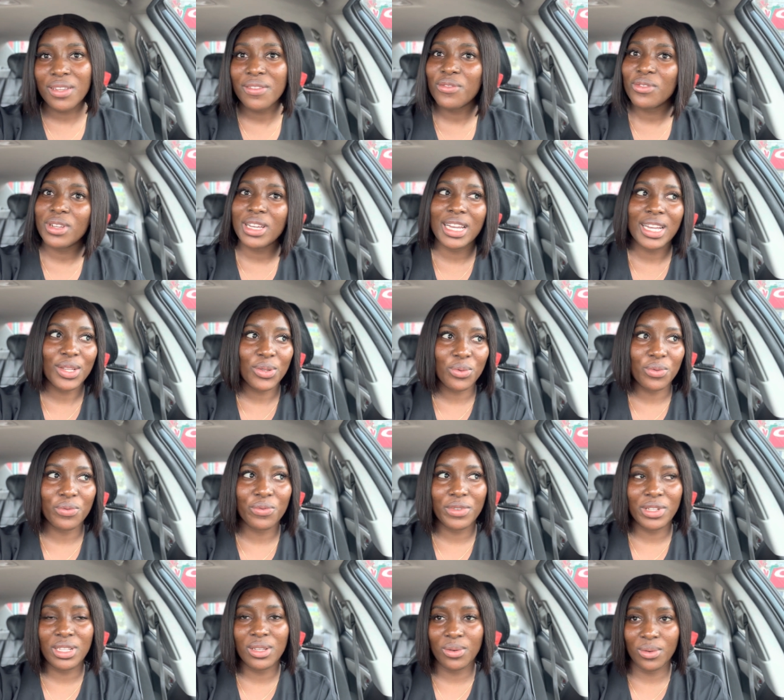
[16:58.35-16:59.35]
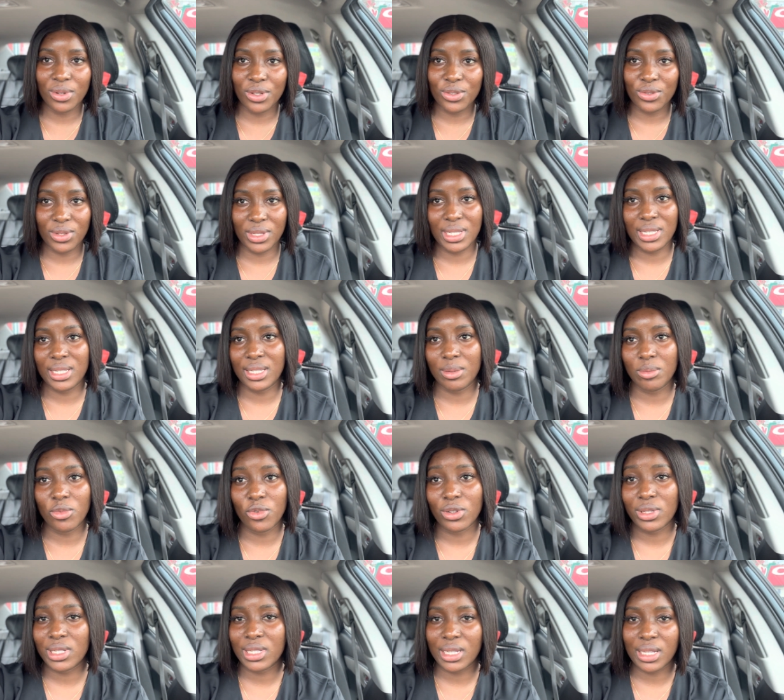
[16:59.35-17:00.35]
If you guys would really want to see
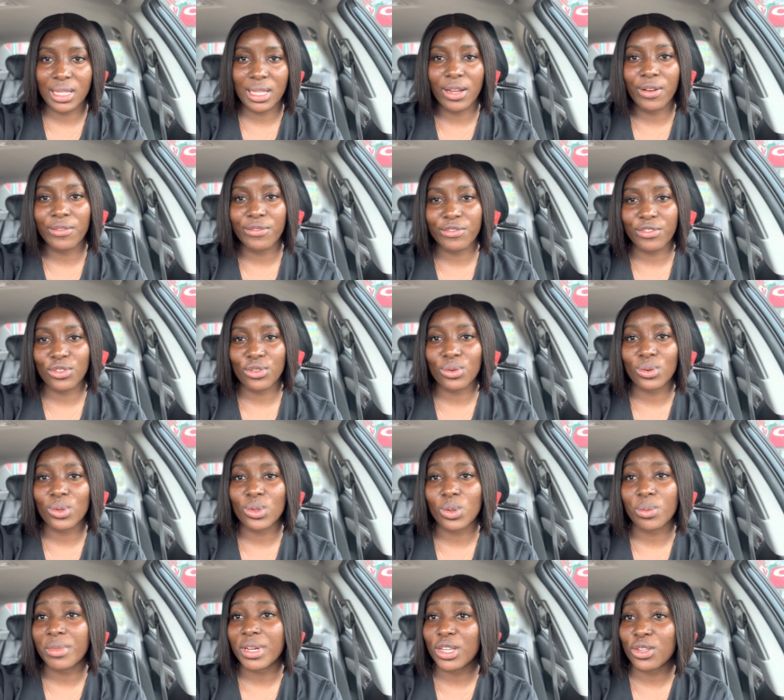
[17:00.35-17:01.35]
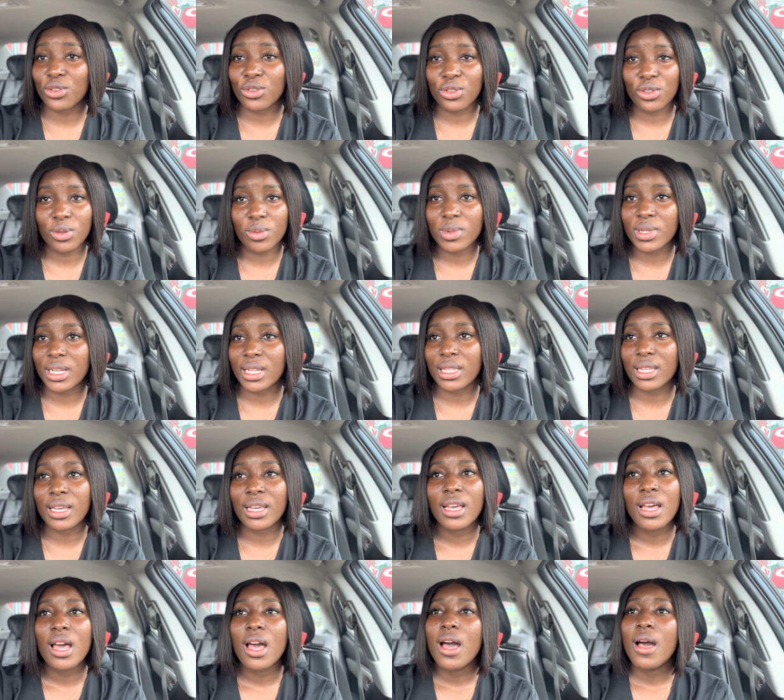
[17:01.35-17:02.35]
more sit down videos on my YouTube channel,
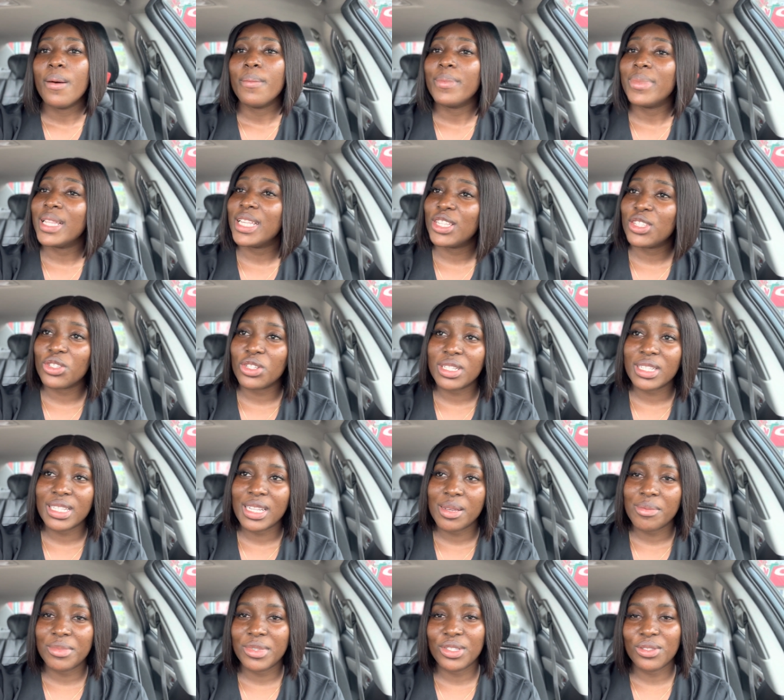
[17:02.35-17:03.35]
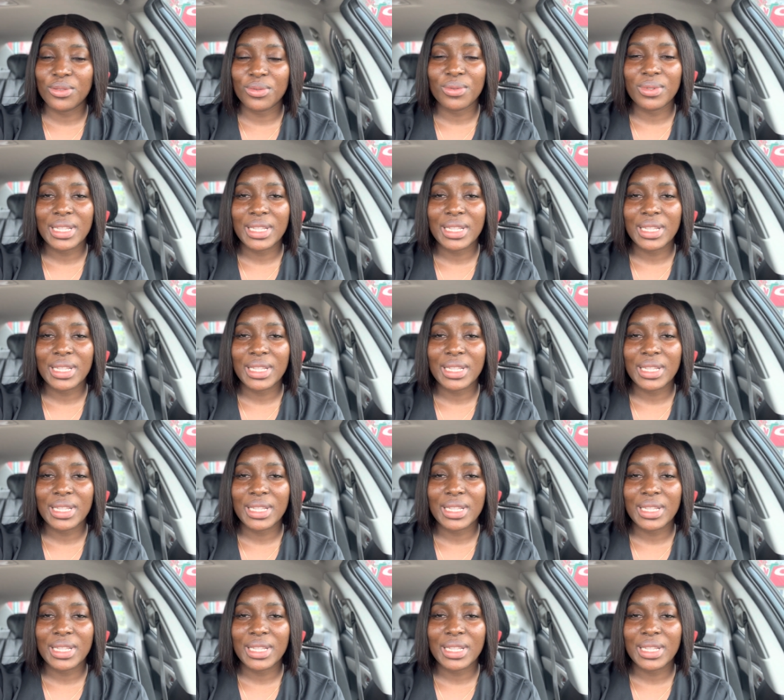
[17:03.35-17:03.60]
please just let me know